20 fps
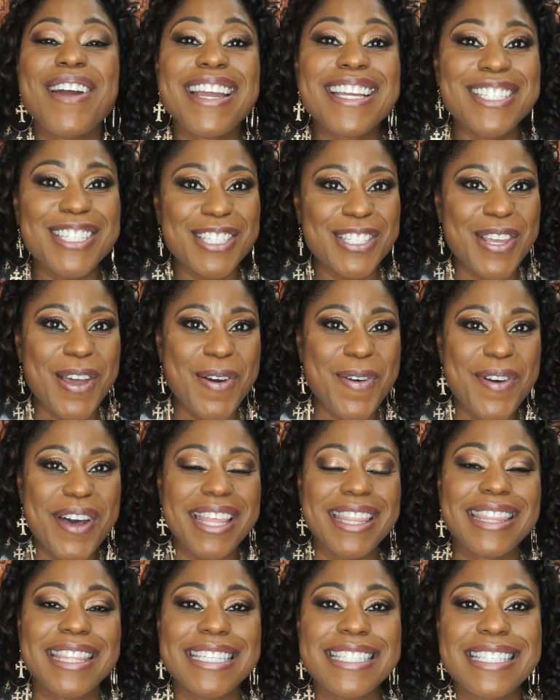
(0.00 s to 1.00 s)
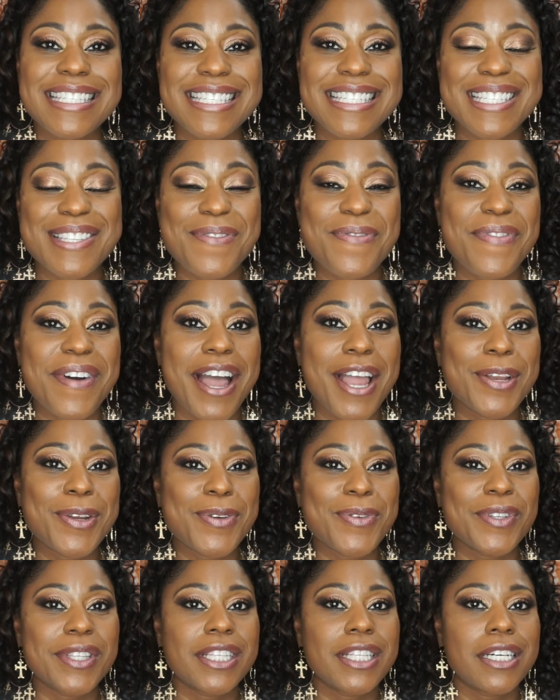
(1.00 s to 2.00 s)
right, so this is the
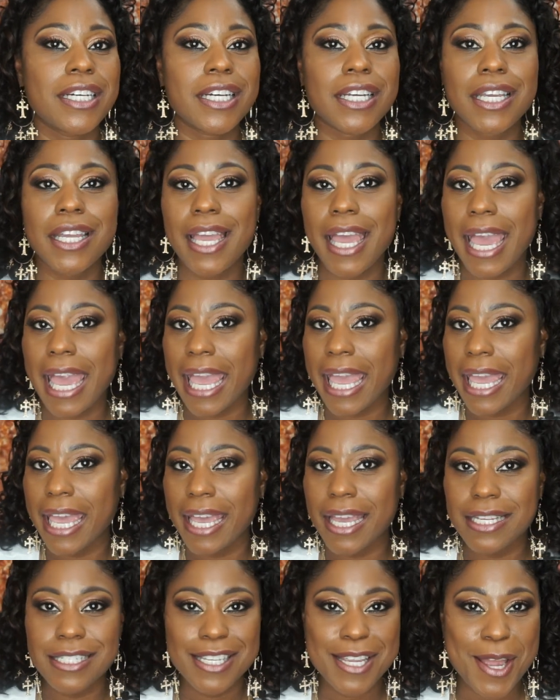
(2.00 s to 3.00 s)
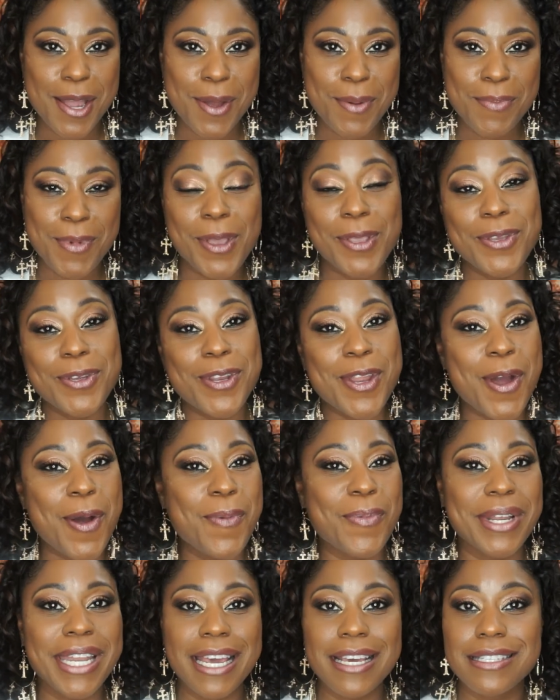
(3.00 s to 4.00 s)
final look, and you know
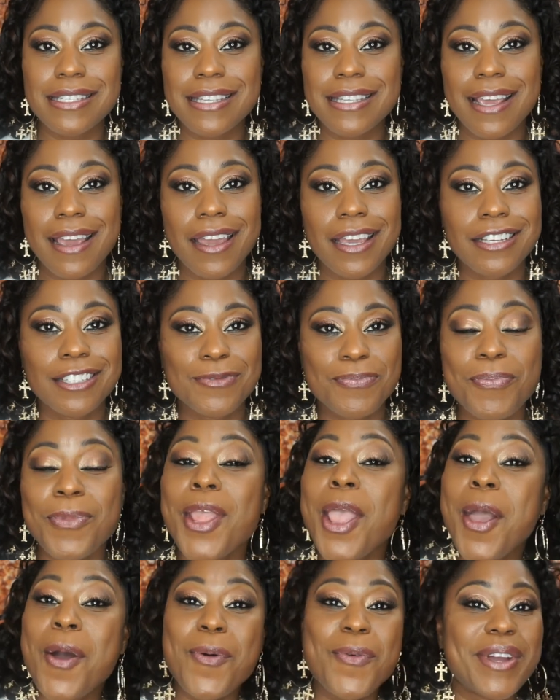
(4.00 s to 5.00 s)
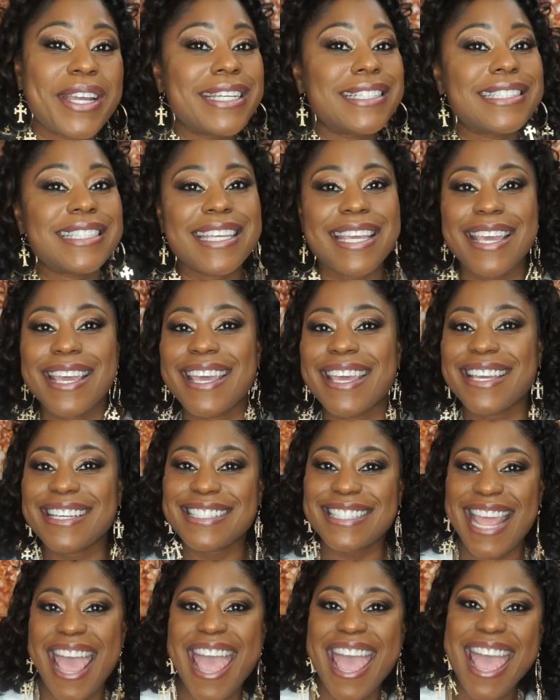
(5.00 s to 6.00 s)
what I say, we
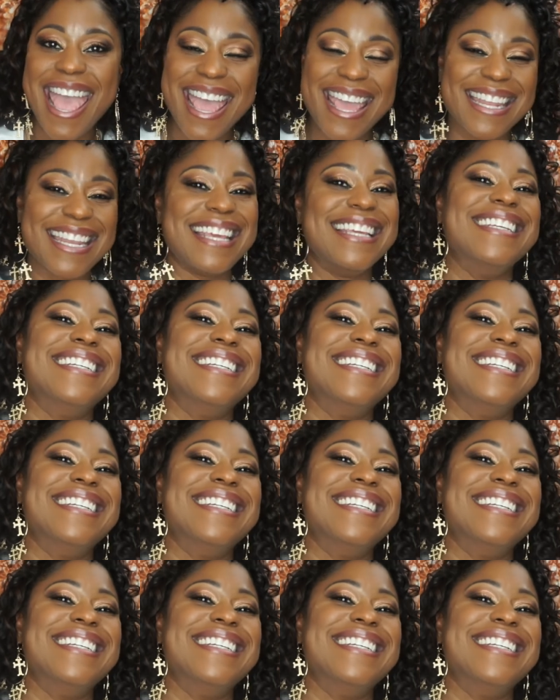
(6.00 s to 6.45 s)
did that.